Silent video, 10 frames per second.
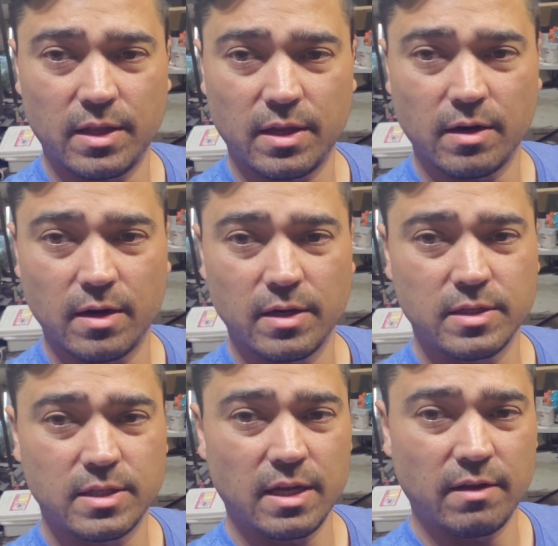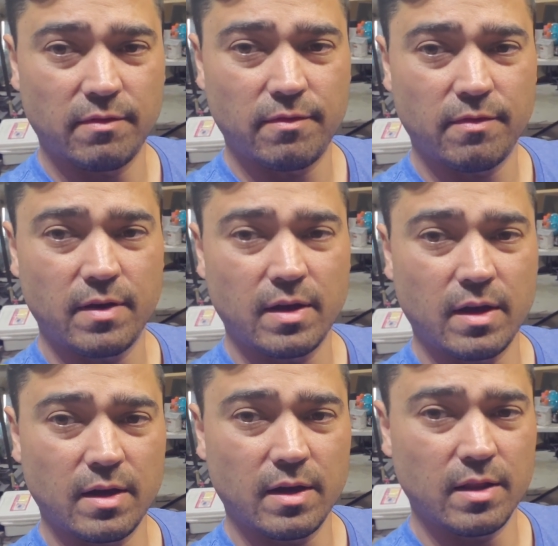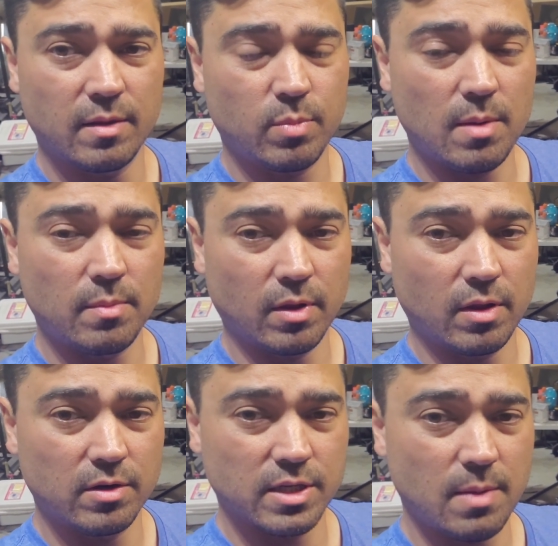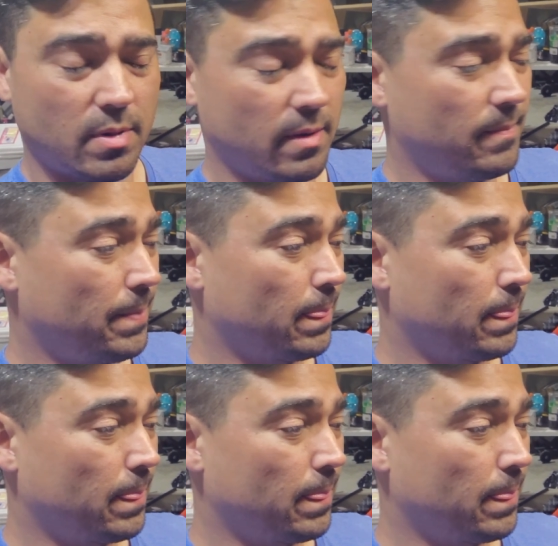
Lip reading: in there and see if the problem clears up.